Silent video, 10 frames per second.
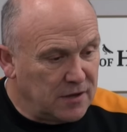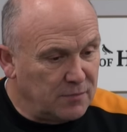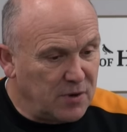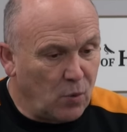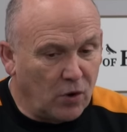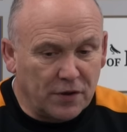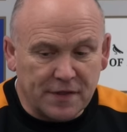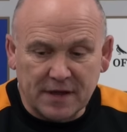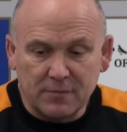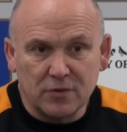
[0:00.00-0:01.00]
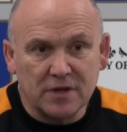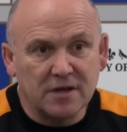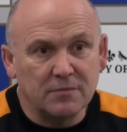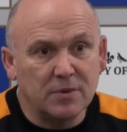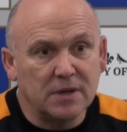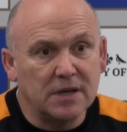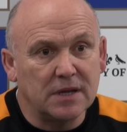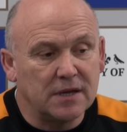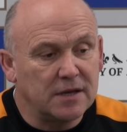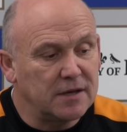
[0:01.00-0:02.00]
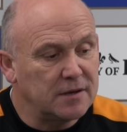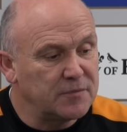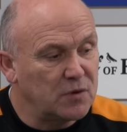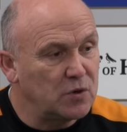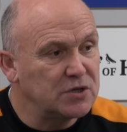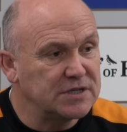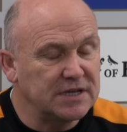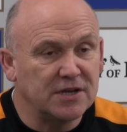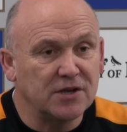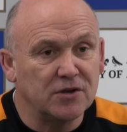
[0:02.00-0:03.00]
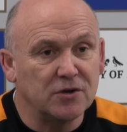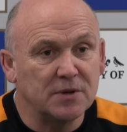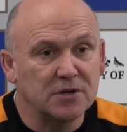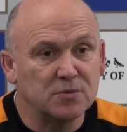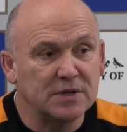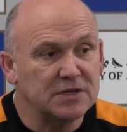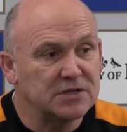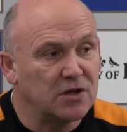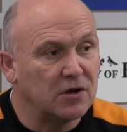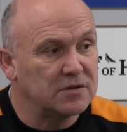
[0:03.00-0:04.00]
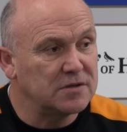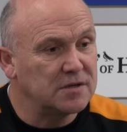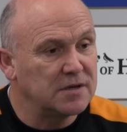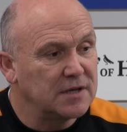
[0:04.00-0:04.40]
one thing, but they can be the worst thing you can do, because when you start